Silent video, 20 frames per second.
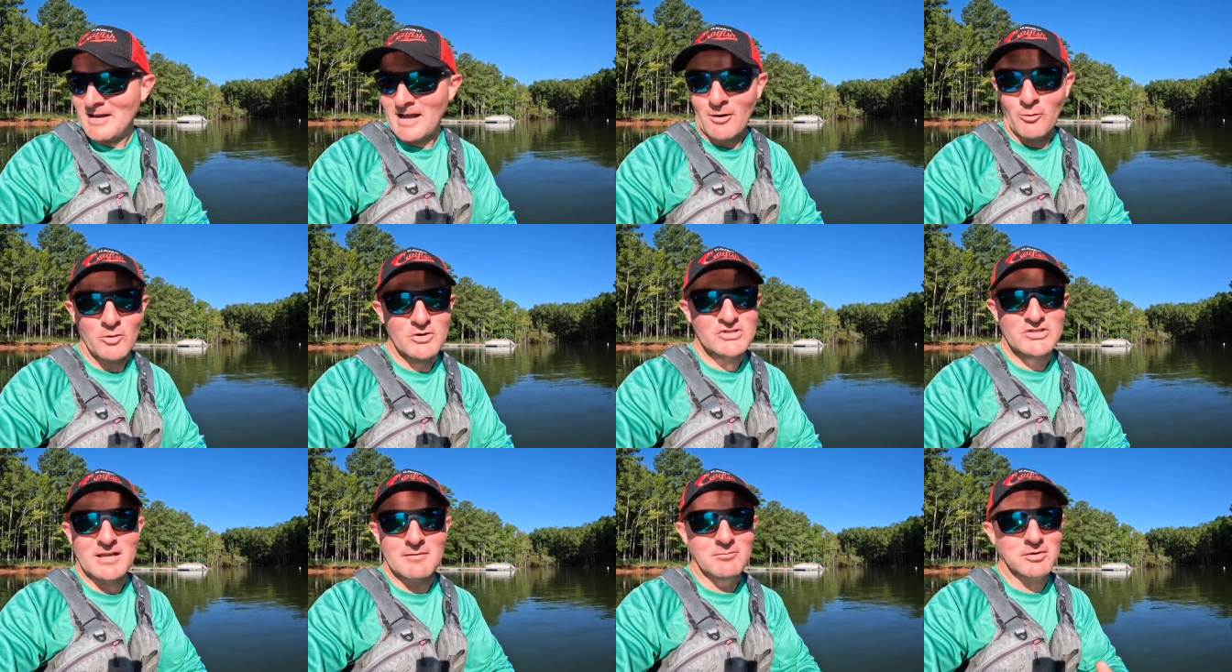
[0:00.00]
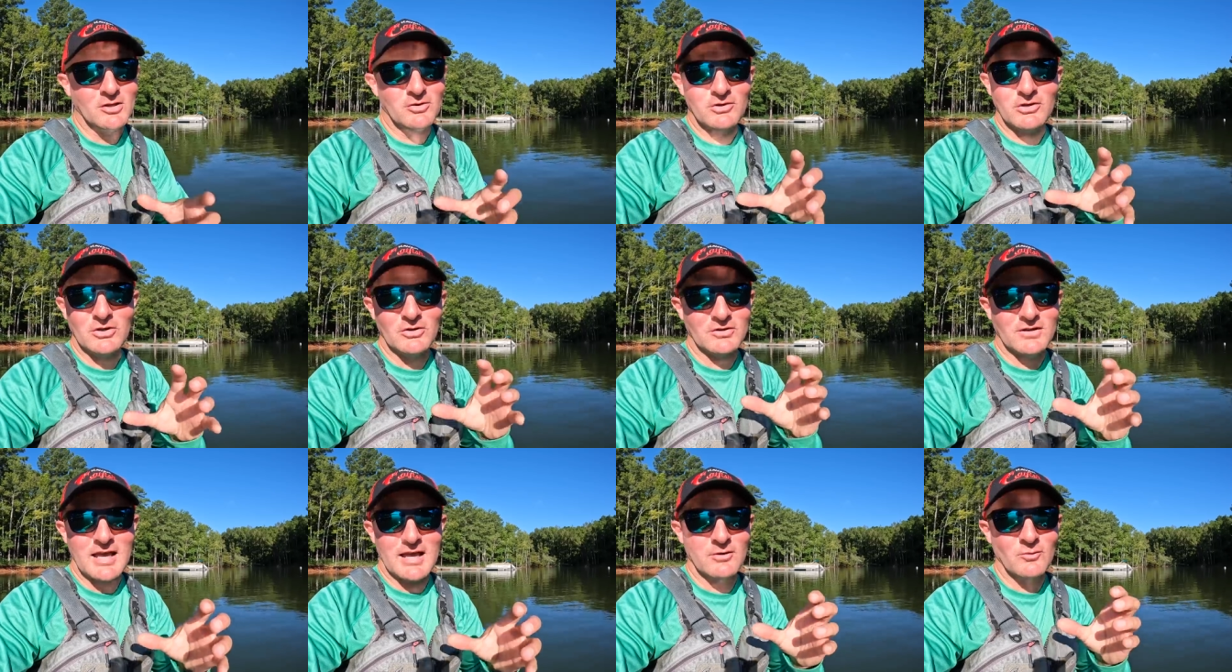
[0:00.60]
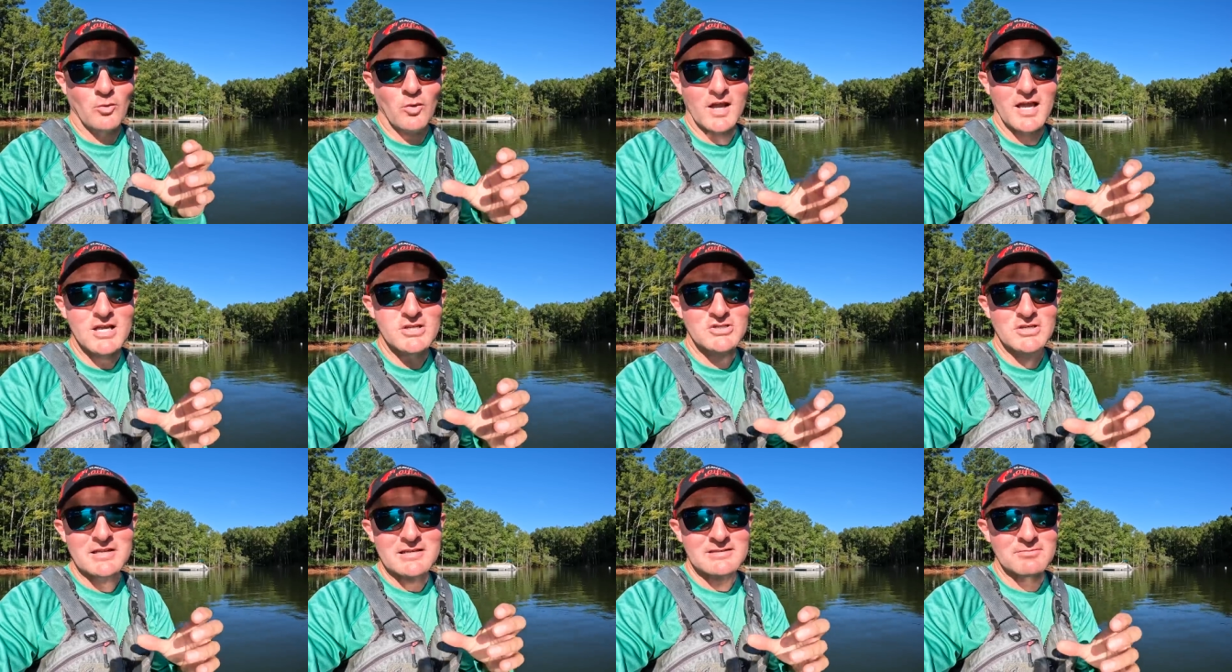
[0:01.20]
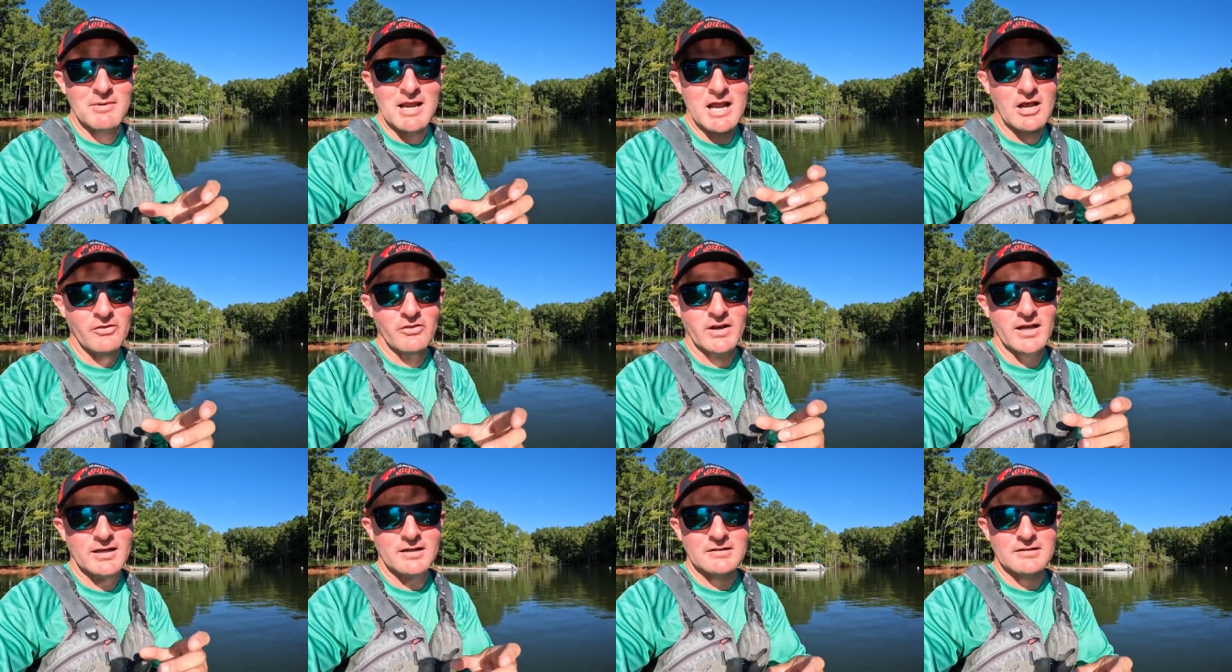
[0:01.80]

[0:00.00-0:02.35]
I wish that bluegill had gotten wedged in his mouth and